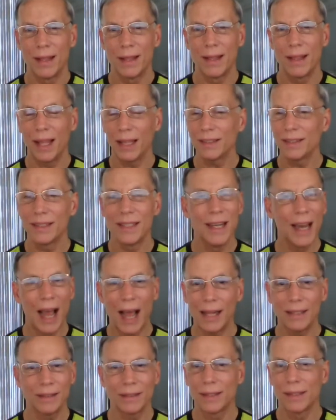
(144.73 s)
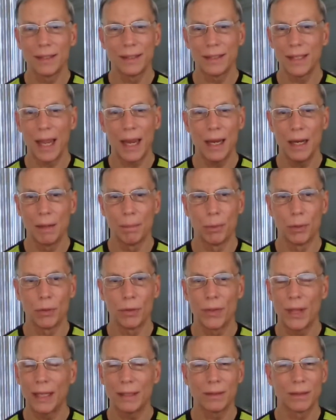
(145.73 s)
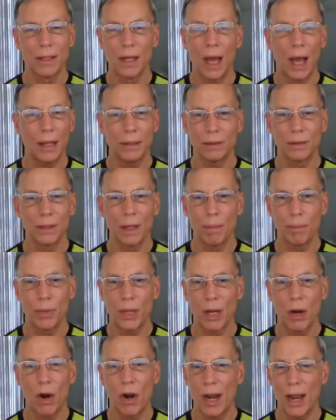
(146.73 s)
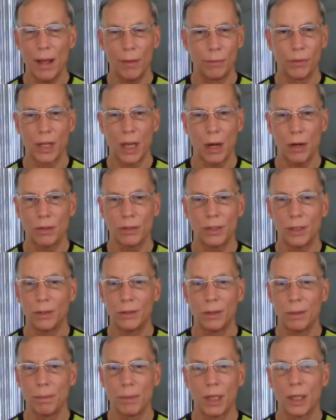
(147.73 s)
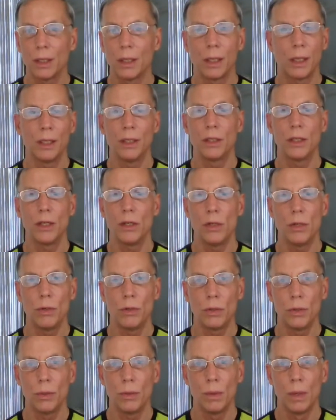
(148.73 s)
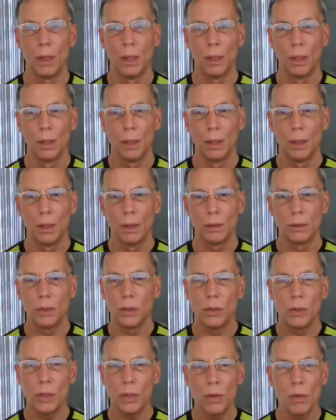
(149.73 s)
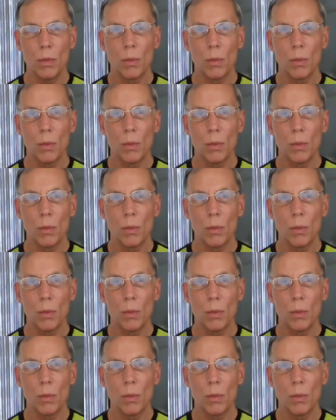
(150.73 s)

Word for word: that's not sustainable. That's not something our healthcare system can continue to, to do.